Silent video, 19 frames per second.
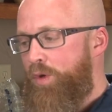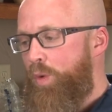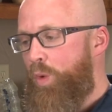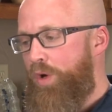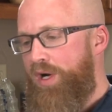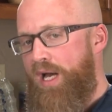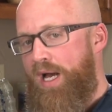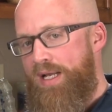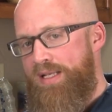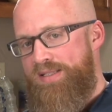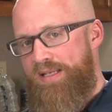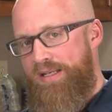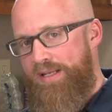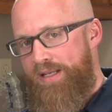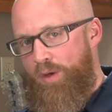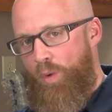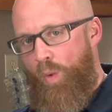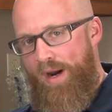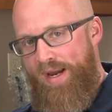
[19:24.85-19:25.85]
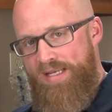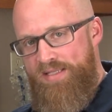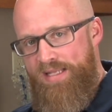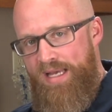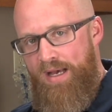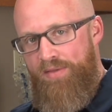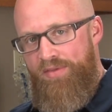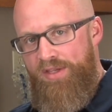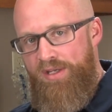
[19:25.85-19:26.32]
We're not sending
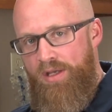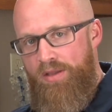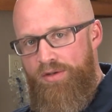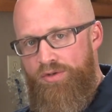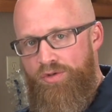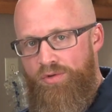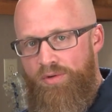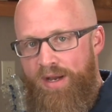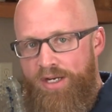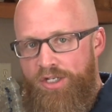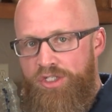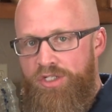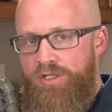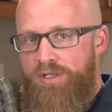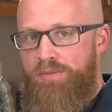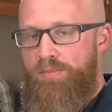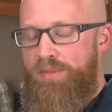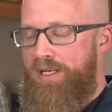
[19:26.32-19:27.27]
waste out the other direction